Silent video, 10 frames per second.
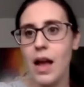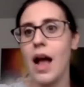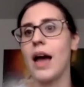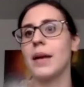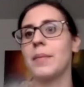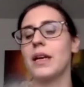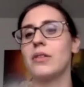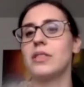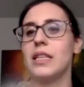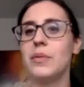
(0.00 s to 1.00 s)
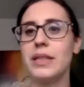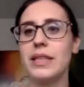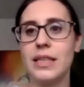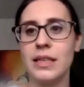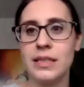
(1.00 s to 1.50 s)
and I'm gonna go see what the
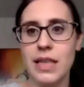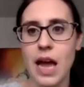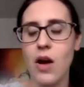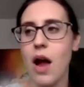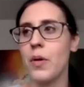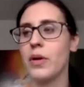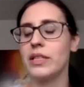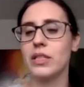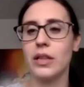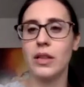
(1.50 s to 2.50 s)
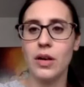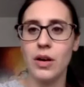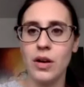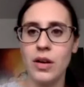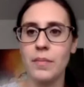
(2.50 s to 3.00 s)
scene is there. I'm going to
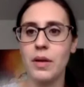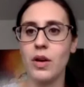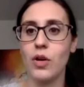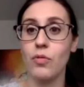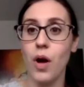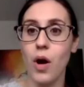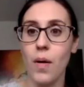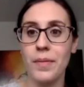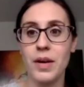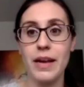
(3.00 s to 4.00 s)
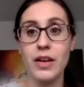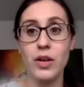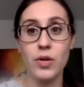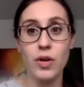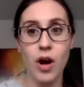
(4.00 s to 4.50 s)
learn, I'm gonna grow, I'm gonna make
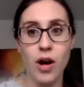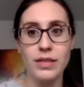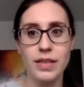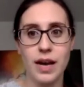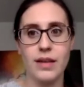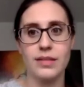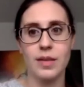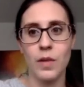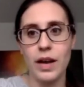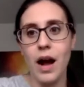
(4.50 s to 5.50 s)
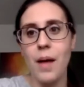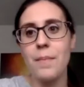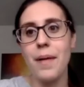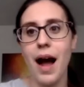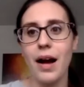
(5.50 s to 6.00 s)
new contacts. And when I come
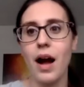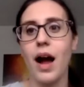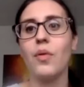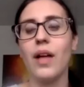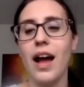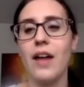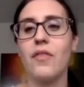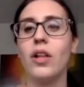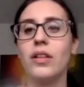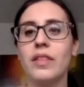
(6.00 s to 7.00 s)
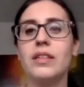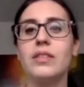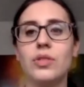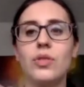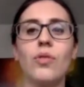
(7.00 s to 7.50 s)
back, I will have all of
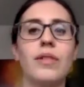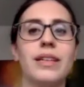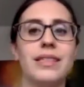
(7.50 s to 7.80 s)
these stories